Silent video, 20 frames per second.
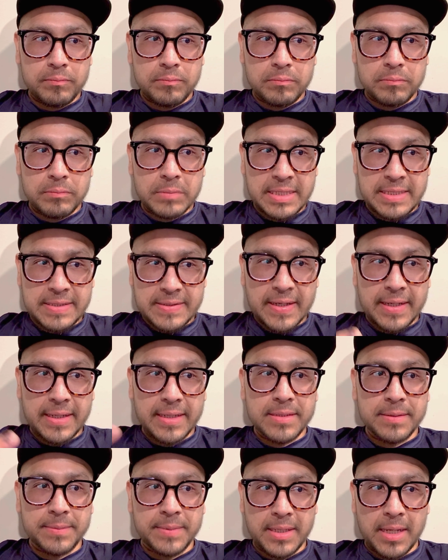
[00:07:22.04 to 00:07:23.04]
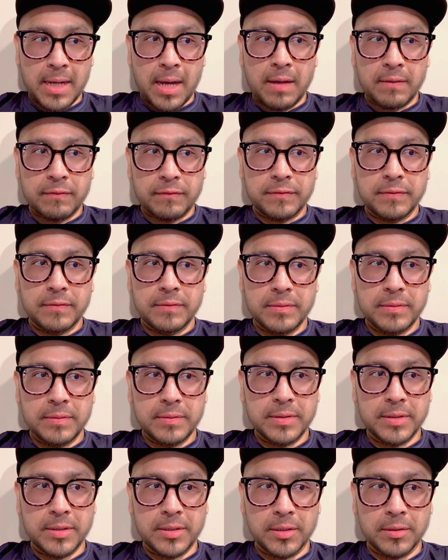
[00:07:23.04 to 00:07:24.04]
decided to be off
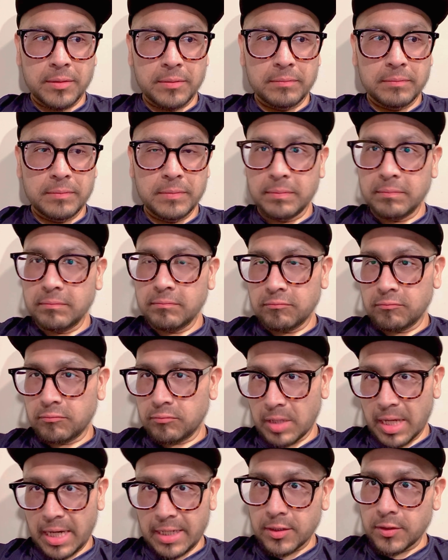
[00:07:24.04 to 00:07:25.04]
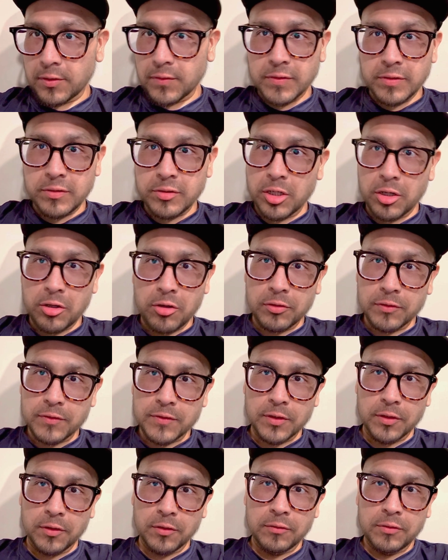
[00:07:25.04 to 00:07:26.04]
lactose in general.
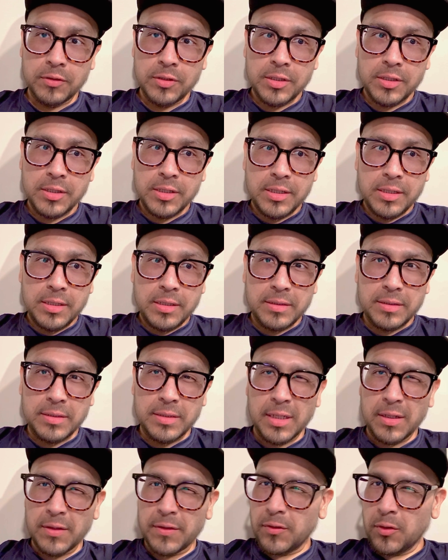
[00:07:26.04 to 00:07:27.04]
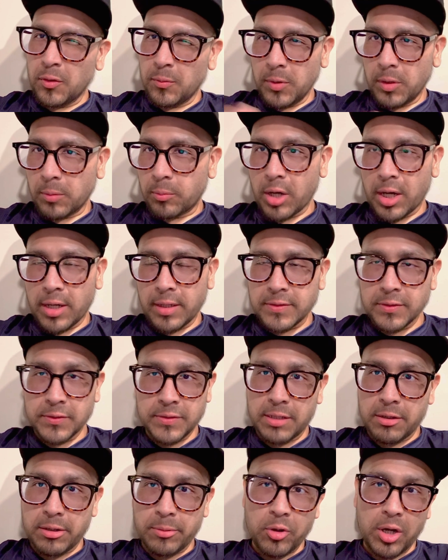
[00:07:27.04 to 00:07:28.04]
So no milk product, no
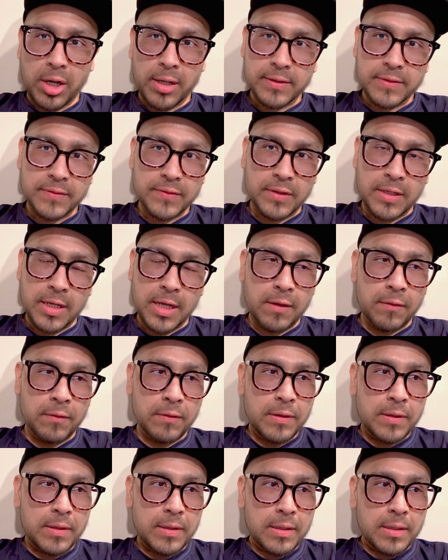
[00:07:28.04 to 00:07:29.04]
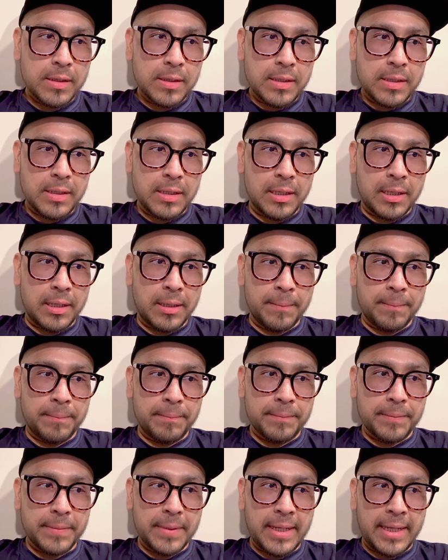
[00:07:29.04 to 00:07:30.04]
dairy products for now.
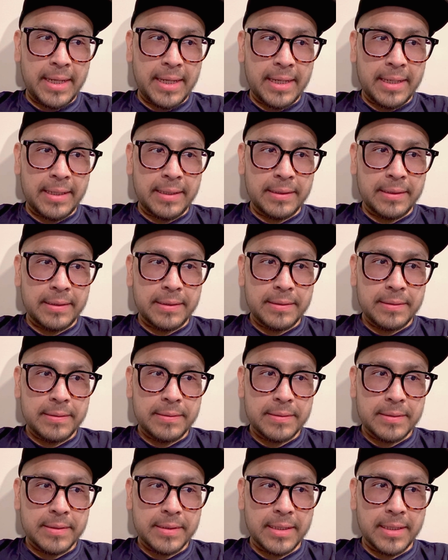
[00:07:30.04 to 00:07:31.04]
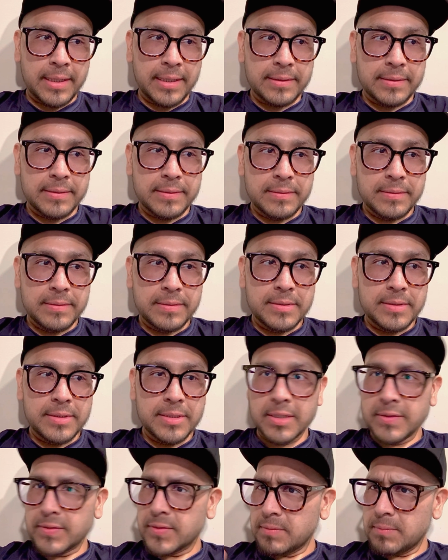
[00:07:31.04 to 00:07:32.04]
And it
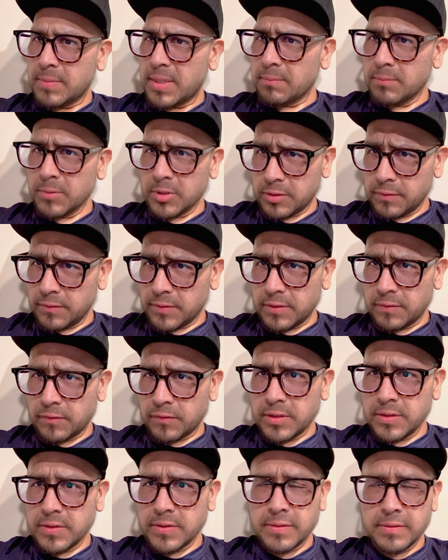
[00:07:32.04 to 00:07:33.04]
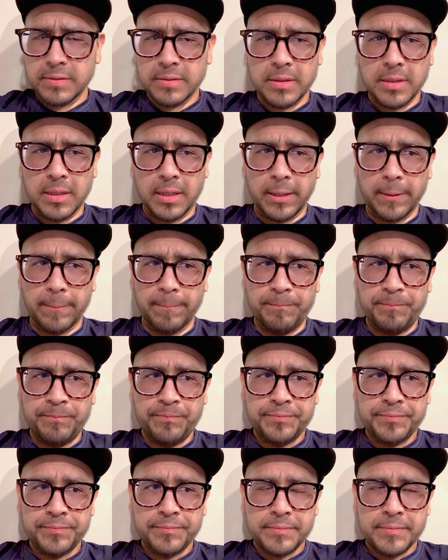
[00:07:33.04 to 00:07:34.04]
doesn't make much of a difference.
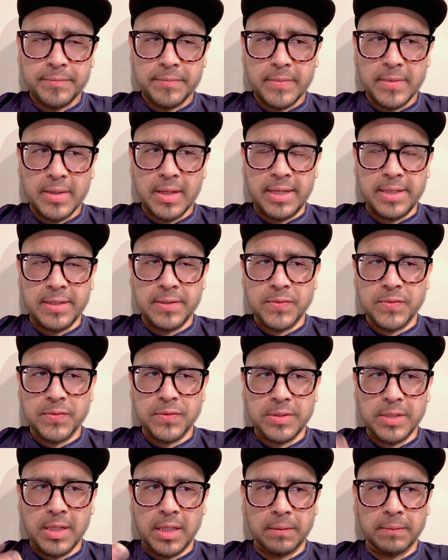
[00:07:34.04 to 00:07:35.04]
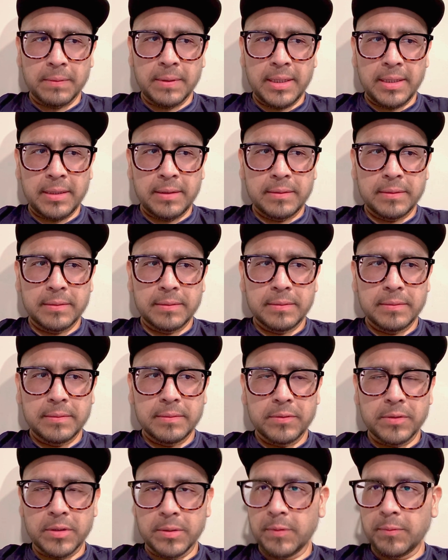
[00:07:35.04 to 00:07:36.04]
I used to tolerate
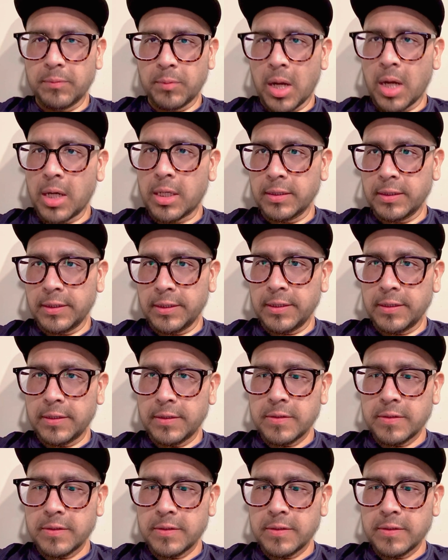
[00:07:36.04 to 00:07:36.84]
cream of broccoli